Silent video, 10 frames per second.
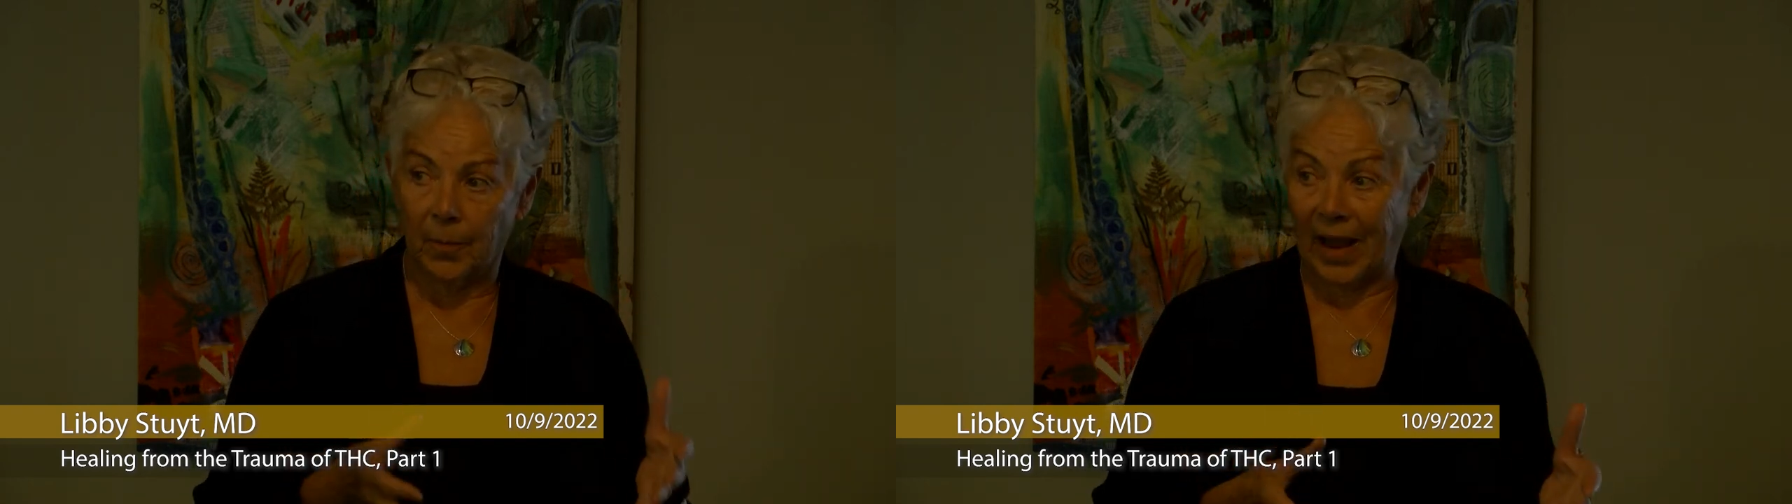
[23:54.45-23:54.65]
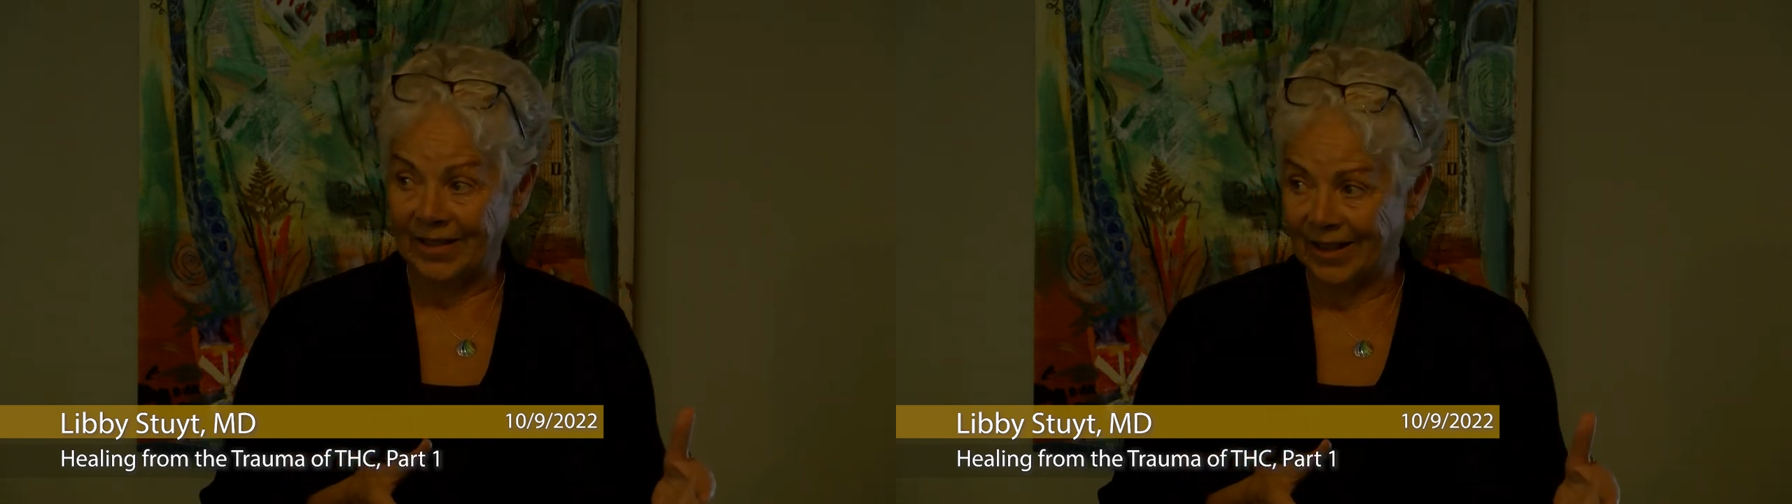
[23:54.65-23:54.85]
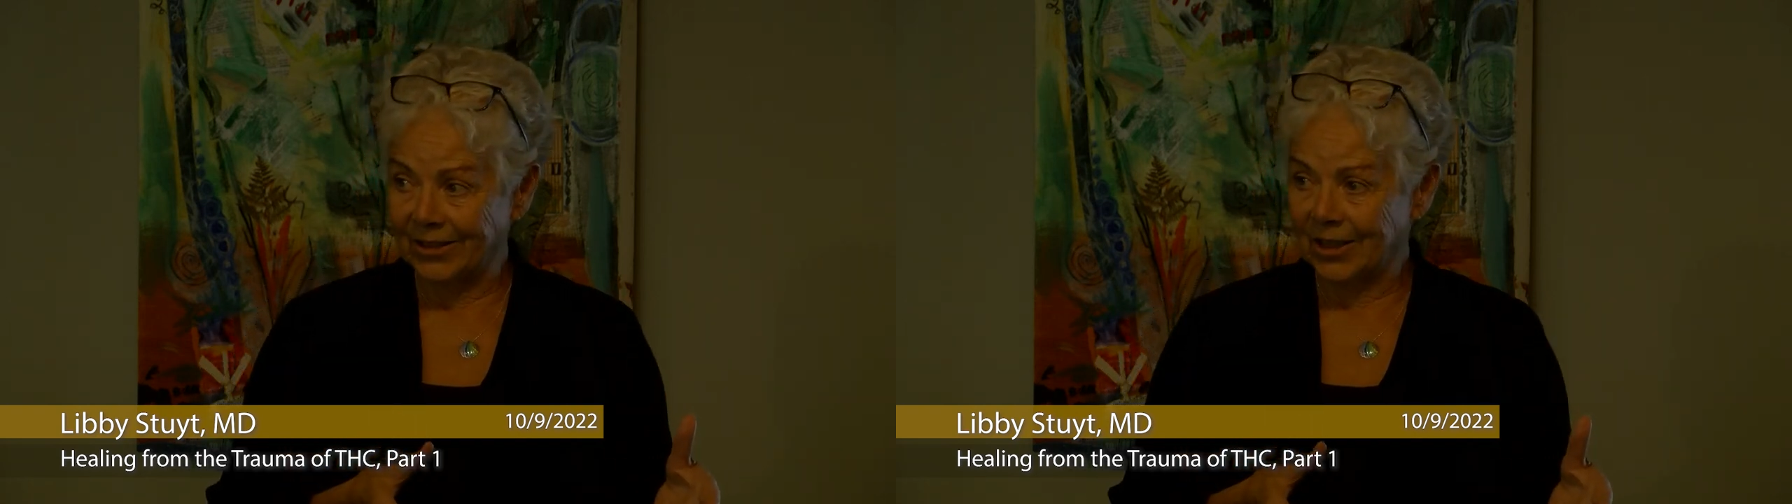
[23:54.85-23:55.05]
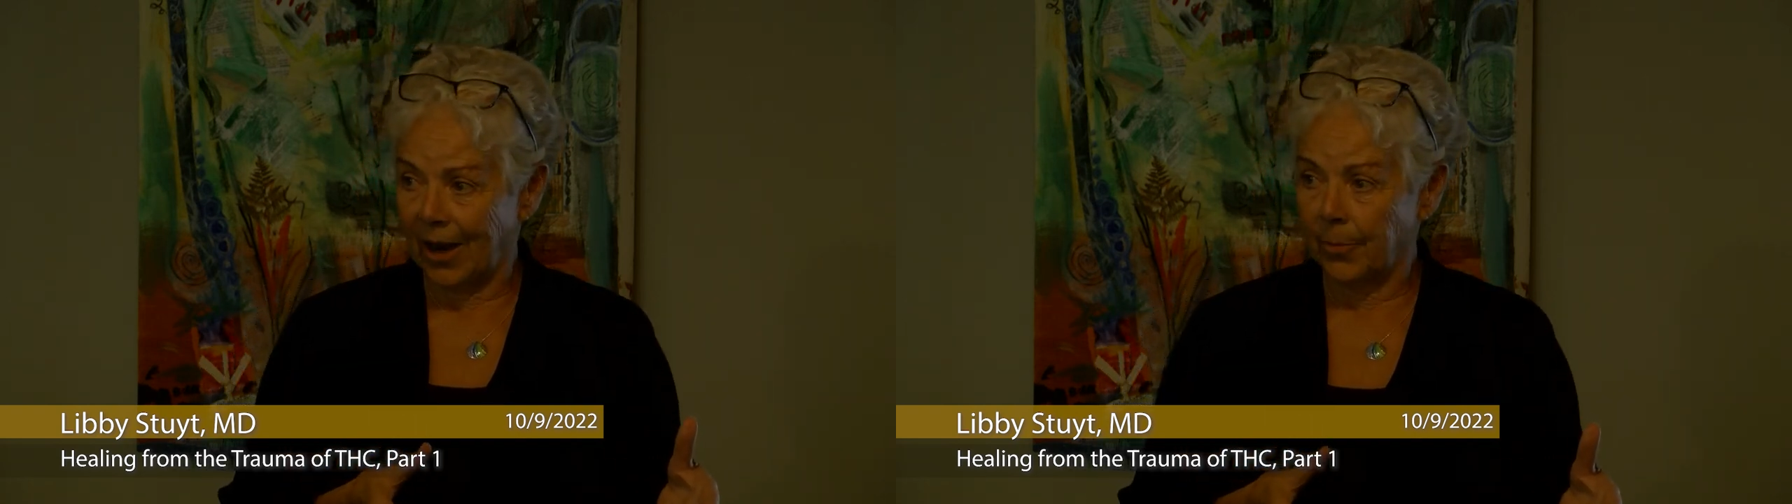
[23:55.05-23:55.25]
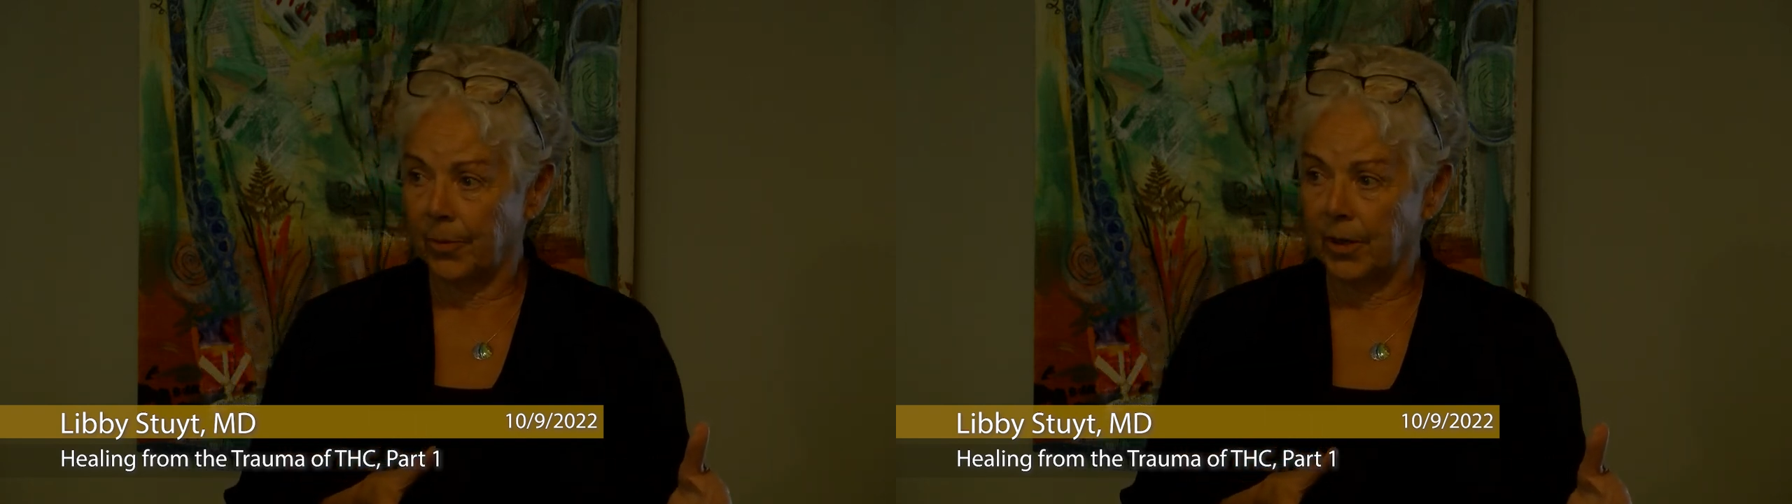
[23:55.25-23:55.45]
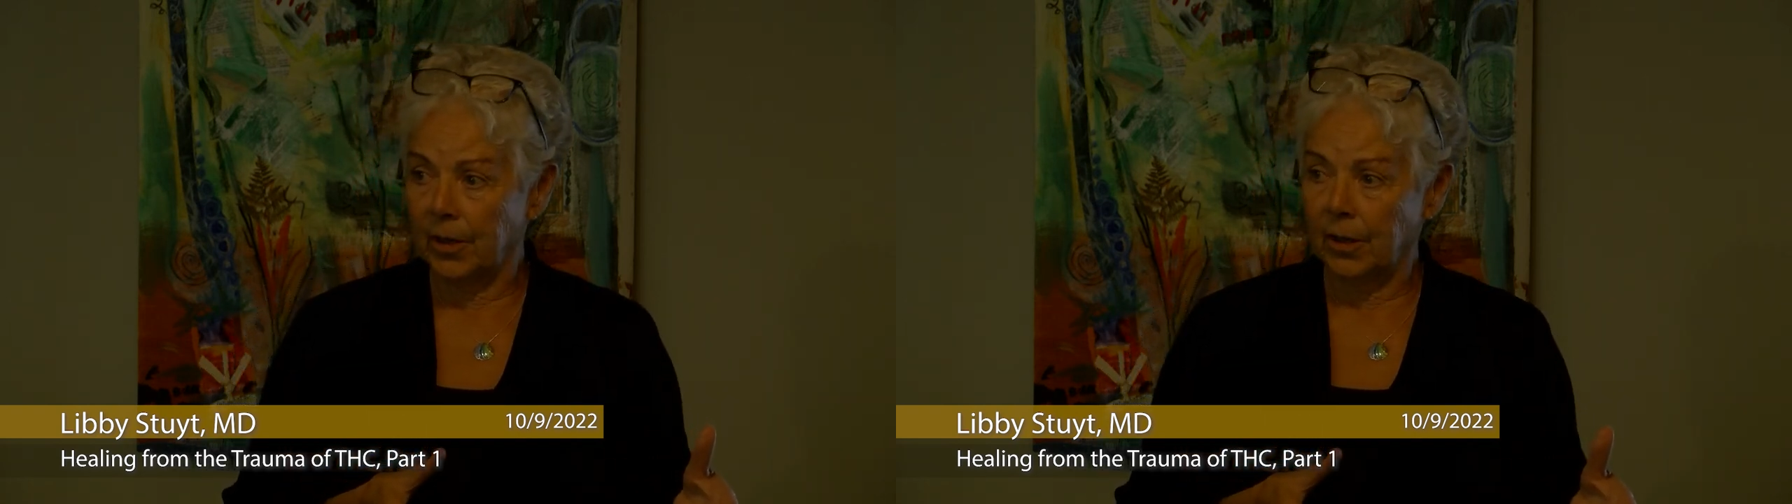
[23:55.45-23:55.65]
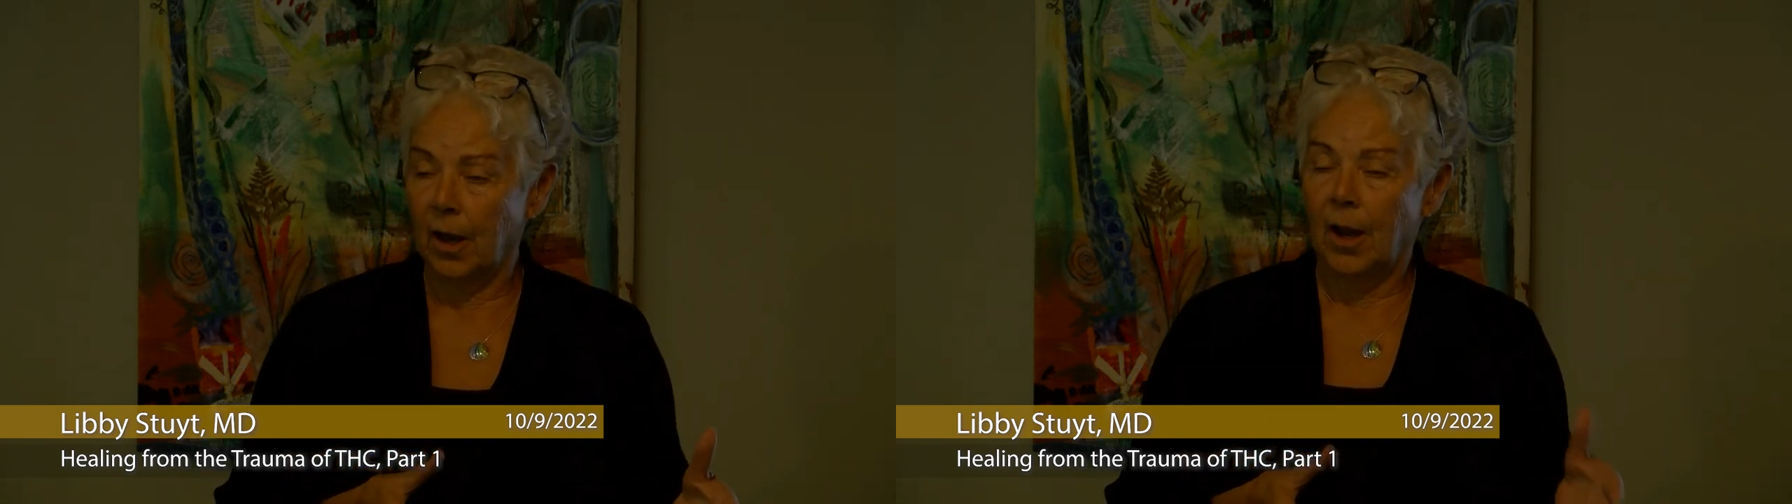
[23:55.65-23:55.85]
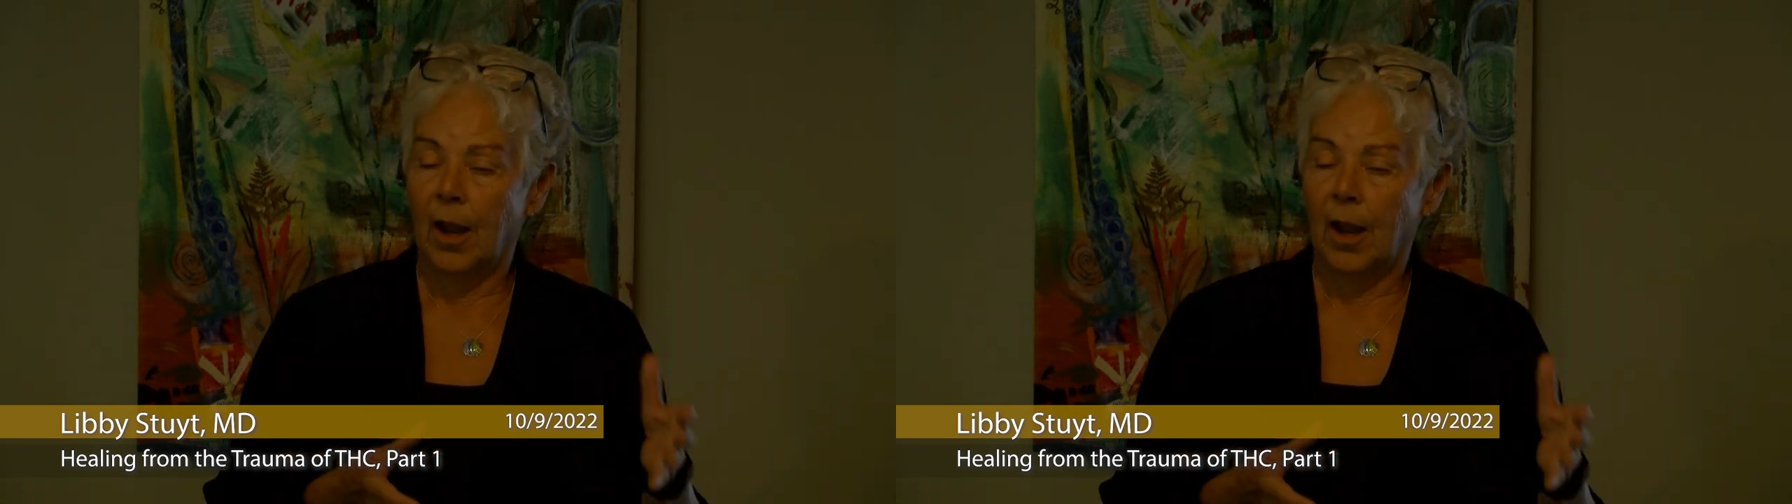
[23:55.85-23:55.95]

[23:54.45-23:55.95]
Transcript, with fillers: bad things happening,